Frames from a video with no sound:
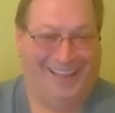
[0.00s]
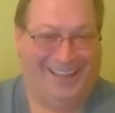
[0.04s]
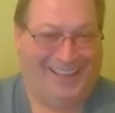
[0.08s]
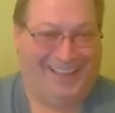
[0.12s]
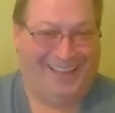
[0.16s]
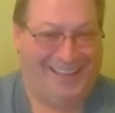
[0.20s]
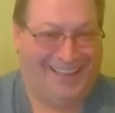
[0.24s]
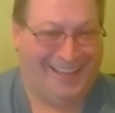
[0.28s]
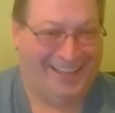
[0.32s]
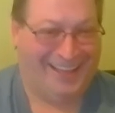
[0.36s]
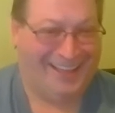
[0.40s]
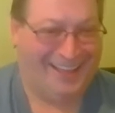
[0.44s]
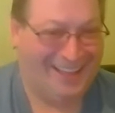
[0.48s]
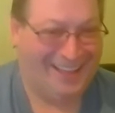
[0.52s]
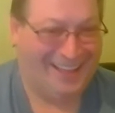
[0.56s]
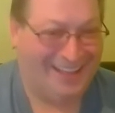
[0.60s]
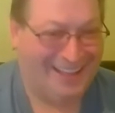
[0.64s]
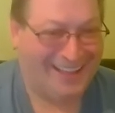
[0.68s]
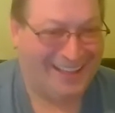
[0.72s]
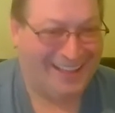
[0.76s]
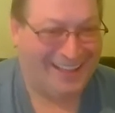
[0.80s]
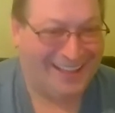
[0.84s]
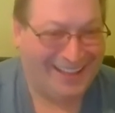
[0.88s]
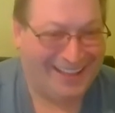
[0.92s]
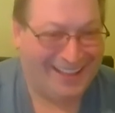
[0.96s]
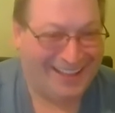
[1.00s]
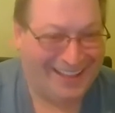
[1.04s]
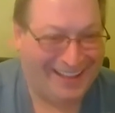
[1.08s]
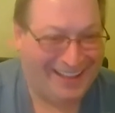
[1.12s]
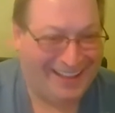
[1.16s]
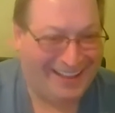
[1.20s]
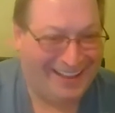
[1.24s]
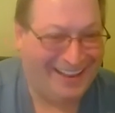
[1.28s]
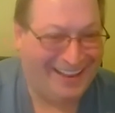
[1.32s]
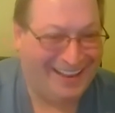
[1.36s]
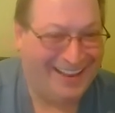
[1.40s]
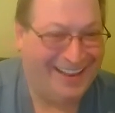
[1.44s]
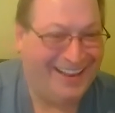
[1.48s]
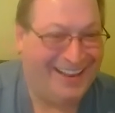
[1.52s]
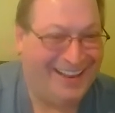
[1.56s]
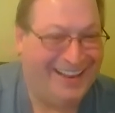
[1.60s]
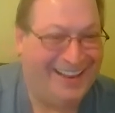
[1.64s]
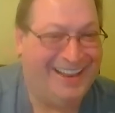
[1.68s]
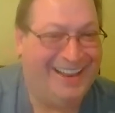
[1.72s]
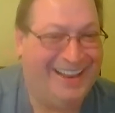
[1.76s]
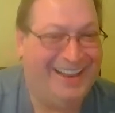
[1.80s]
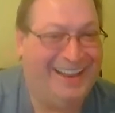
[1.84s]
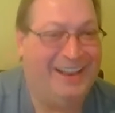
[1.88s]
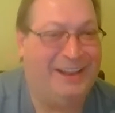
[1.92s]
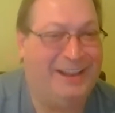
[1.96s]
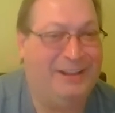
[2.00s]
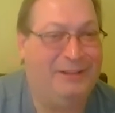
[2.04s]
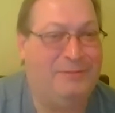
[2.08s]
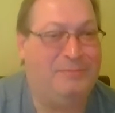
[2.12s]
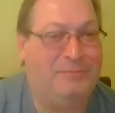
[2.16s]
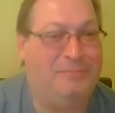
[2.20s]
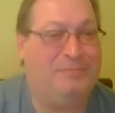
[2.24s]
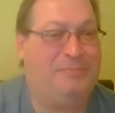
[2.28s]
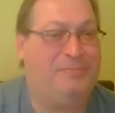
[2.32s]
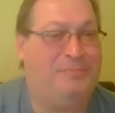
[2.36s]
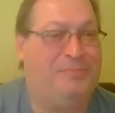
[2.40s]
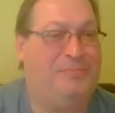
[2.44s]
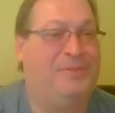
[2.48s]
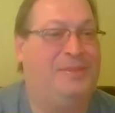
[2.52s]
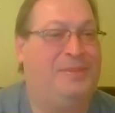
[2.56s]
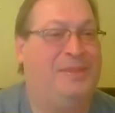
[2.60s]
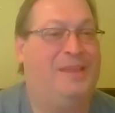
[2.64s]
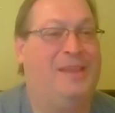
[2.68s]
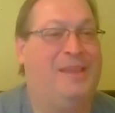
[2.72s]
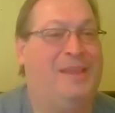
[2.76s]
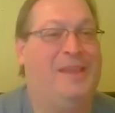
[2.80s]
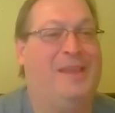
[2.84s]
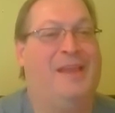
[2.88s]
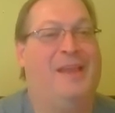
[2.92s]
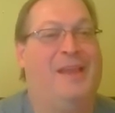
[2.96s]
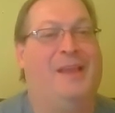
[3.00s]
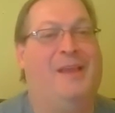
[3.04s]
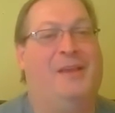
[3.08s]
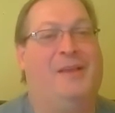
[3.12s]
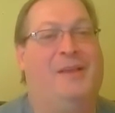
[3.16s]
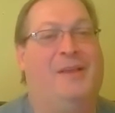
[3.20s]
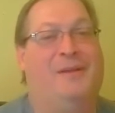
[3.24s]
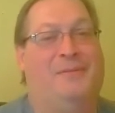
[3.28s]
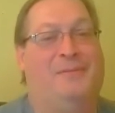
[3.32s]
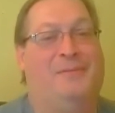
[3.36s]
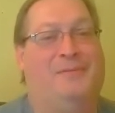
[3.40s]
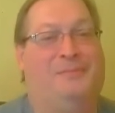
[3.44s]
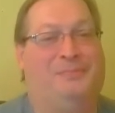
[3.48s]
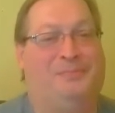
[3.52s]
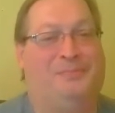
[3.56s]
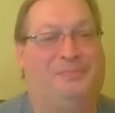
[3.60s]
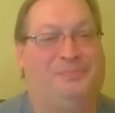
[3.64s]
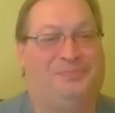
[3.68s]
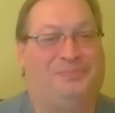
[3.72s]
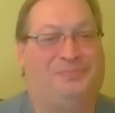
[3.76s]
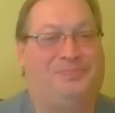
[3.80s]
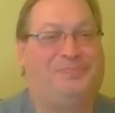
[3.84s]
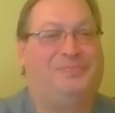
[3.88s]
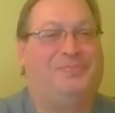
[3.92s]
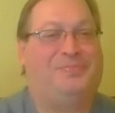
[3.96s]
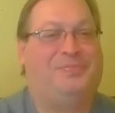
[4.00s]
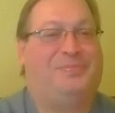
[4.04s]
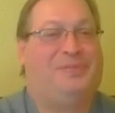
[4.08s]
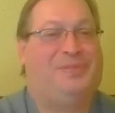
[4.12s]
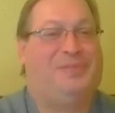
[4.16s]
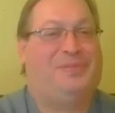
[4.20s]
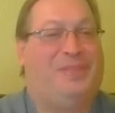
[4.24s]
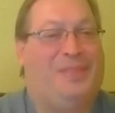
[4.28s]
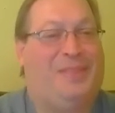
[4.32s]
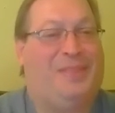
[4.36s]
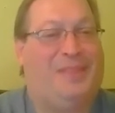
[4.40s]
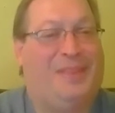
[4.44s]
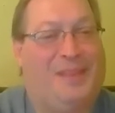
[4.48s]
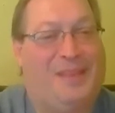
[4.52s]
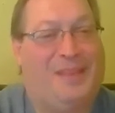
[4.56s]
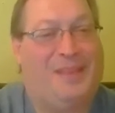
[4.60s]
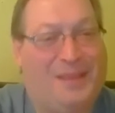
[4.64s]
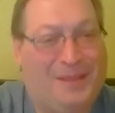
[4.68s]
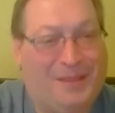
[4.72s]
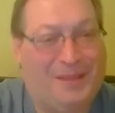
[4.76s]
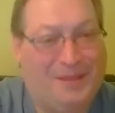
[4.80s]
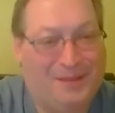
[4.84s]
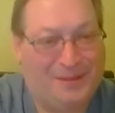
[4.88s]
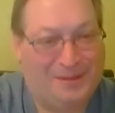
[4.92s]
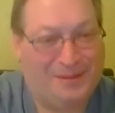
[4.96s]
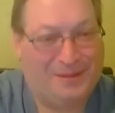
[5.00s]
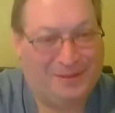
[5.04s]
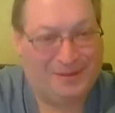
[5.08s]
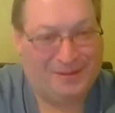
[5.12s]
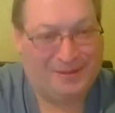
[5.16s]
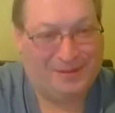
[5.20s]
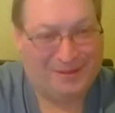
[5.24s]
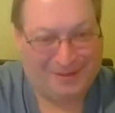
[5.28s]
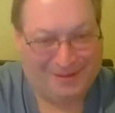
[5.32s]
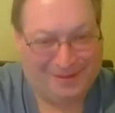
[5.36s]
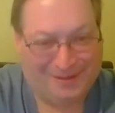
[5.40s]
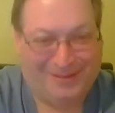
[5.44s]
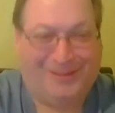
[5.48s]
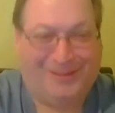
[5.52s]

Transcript: The person shown says nothing.